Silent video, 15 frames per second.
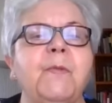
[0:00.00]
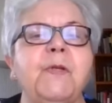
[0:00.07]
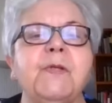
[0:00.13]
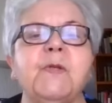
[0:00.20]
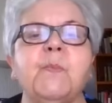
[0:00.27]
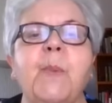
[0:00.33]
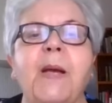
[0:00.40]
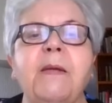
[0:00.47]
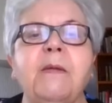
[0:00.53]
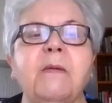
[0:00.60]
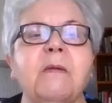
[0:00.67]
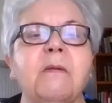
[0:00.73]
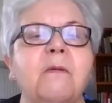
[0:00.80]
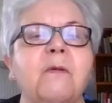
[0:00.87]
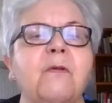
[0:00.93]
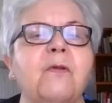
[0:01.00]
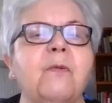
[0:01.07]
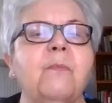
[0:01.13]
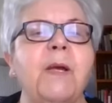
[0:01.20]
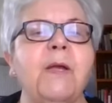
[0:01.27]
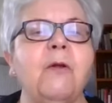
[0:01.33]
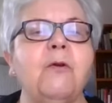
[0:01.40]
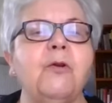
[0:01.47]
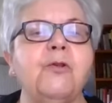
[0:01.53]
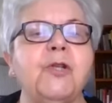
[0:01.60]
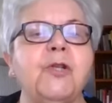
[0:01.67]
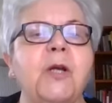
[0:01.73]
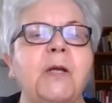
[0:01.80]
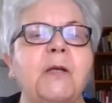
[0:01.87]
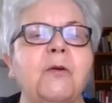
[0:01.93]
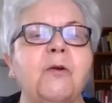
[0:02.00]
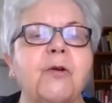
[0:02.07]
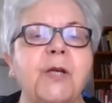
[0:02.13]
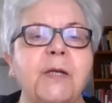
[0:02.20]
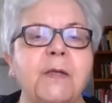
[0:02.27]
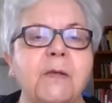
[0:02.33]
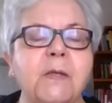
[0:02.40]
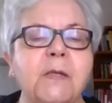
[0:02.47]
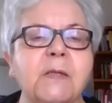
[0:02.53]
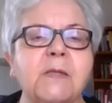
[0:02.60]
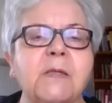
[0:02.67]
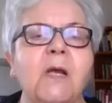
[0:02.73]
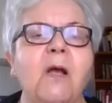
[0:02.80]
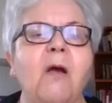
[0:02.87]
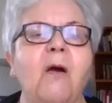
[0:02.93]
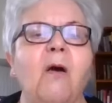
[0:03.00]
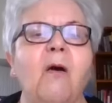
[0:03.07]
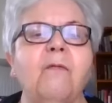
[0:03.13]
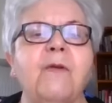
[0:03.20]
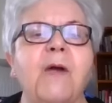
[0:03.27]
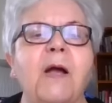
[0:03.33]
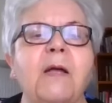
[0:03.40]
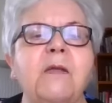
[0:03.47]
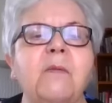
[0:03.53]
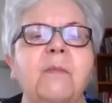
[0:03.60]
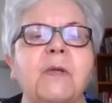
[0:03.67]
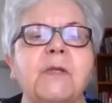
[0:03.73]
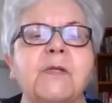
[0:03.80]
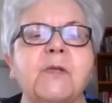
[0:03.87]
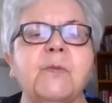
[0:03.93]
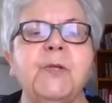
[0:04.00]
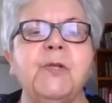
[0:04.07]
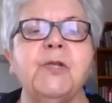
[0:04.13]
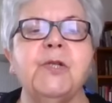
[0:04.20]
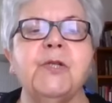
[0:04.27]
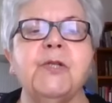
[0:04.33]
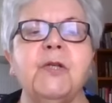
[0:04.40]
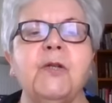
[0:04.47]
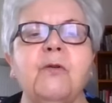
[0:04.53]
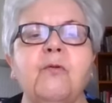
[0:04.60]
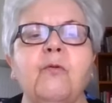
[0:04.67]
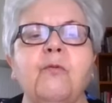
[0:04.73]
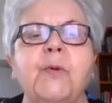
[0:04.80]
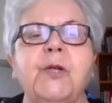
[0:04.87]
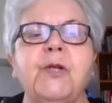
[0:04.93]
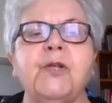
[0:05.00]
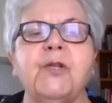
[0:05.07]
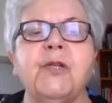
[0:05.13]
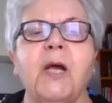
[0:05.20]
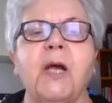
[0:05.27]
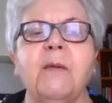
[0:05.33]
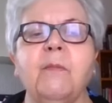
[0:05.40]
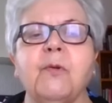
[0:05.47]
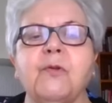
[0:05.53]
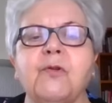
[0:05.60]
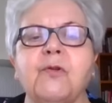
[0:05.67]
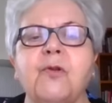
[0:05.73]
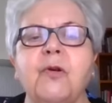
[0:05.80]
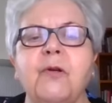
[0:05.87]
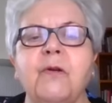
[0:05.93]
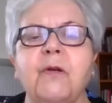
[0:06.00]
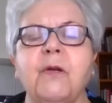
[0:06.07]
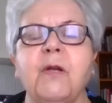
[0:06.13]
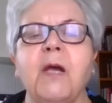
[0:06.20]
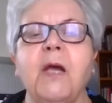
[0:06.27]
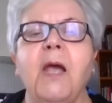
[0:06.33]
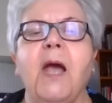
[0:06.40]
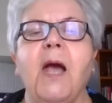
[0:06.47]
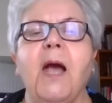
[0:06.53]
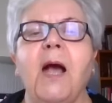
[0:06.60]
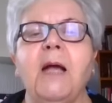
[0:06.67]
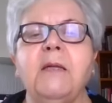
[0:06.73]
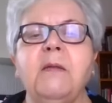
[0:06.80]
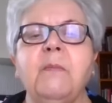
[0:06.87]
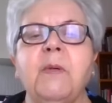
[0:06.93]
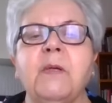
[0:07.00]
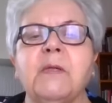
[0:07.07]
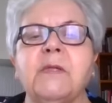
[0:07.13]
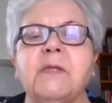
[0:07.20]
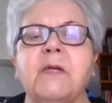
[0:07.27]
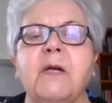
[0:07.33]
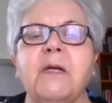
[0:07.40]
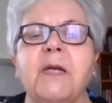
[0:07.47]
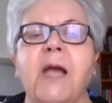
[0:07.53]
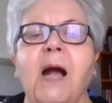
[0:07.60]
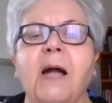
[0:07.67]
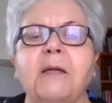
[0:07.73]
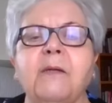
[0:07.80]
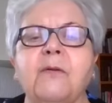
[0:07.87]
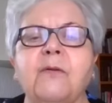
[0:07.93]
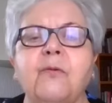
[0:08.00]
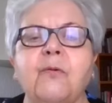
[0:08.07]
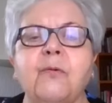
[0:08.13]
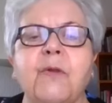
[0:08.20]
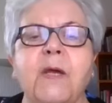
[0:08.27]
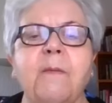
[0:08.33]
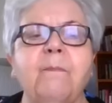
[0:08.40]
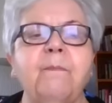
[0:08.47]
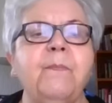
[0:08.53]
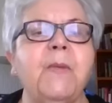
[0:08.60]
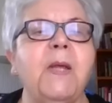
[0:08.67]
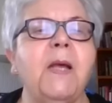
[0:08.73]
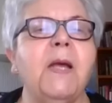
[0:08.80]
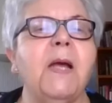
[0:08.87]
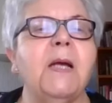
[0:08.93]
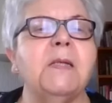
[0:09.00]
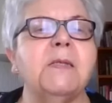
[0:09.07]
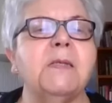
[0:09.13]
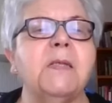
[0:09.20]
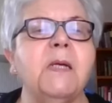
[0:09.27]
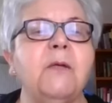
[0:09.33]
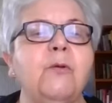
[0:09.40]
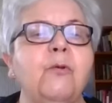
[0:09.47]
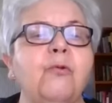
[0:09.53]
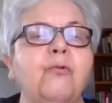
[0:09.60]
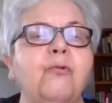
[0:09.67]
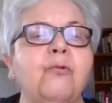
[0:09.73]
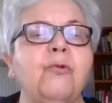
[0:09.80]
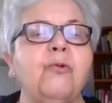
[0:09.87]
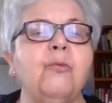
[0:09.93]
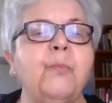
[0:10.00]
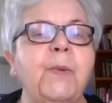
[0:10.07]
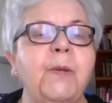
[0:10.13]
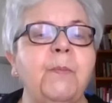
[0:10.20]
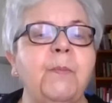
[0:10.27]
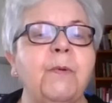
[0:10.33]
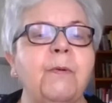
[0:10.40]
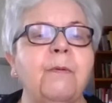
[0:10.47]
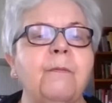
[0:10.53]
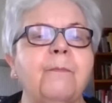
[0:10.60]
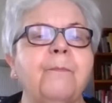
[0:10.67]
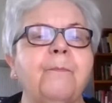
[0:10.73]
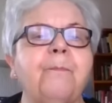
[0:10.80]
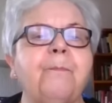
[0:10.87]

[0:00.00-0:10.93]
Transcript: Despite the biological correctness of animal species into which daemons turn, animals react to them as they do to people.